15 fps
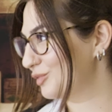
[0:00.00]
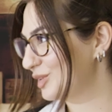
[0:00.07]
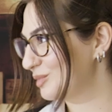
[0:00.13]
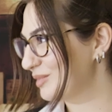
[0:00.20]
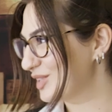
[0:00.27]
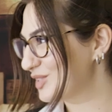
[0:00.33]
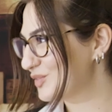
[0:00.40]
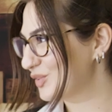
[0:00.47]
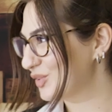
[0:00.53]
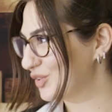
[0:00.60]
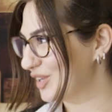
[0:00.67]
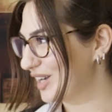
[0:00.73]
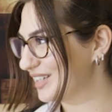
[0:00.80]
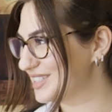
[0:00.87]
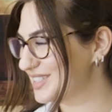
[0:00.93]
you very much for your
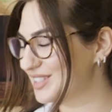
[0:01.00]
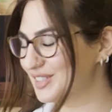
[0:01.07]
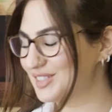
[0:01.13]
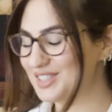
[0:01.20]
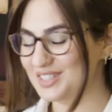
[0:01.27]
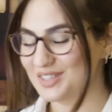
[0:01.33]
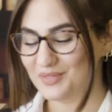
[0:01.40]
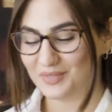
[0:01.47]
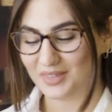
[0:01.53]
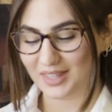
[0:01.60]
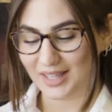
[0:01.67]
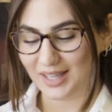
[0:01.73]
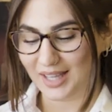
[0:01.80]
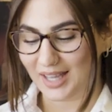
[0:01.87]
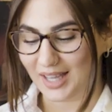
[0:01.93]
answers.
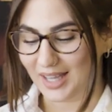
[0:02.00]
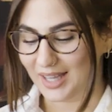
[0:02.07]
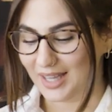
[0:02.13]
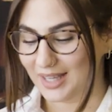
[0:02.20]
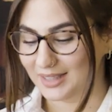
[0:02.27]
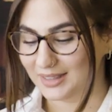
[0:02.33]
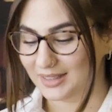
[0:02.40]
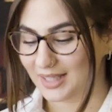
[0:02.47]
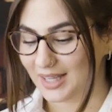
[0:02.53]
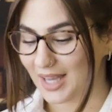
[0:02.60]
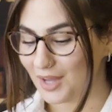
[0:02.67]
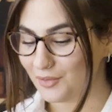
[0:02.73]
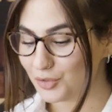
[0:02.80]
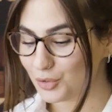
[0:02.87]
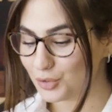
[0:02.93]
And
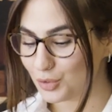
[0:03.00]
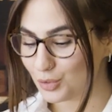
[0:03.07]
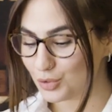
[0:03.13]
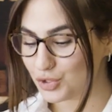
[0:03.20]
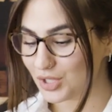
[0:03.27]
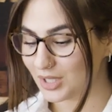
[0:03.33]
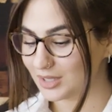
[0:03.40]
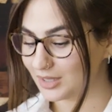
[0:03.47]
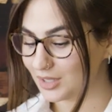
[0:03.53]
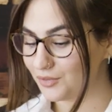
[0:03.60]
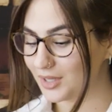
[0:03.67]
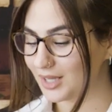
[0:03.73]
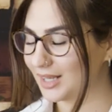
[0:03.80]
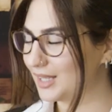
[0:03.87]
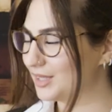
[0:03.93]
have you used
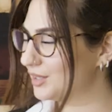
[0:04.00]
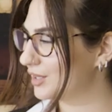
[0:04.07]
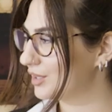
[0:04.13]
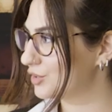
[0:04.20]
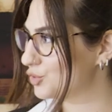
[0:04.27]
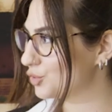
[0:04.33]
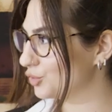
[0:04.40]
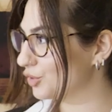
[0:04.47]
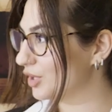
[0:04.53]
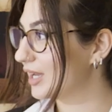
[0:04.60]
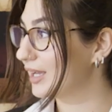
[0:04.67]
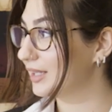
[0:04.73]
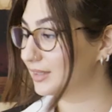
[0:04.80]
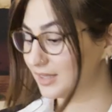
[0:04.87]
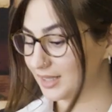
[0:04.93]
scientific literature
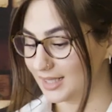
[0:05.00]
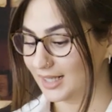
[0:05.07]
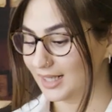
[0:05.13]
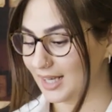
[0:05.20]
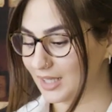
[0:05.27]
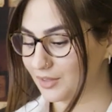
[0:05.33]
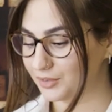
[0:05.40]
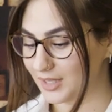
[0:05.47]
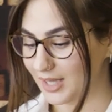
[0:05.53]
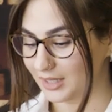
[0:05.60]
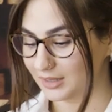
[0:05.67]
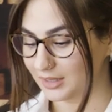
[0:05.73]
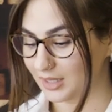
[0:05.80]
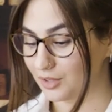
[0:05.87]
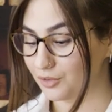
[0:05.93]
and real-life
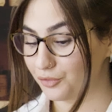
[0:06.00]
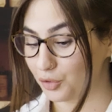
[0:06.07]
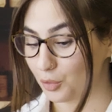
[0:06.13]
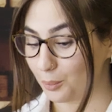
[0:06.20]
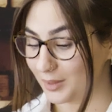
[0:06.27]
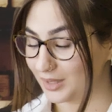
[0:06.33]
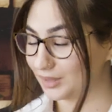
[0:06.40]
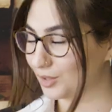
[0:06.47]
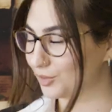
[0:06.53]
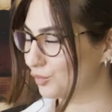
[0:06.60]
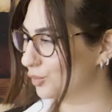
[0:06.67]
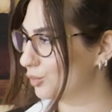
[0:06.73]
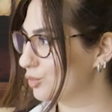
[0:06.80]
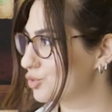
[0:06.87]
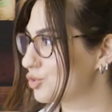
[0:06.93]
data from
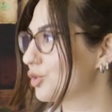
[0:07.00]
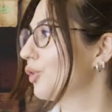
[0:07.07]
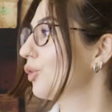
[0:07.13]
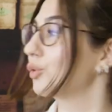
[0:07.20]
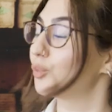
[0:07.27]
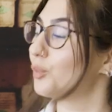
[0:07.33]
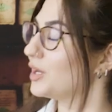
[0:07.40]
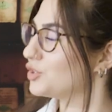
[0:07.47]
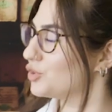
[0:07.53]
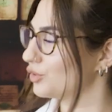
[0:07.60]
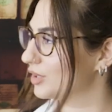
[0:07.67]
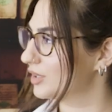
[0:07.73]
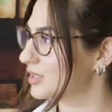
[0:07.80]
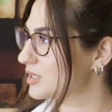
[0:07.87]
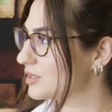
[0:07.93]
interviews or
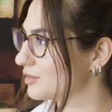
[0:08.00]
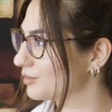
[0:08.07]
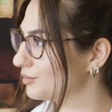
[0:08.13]
questionnaires?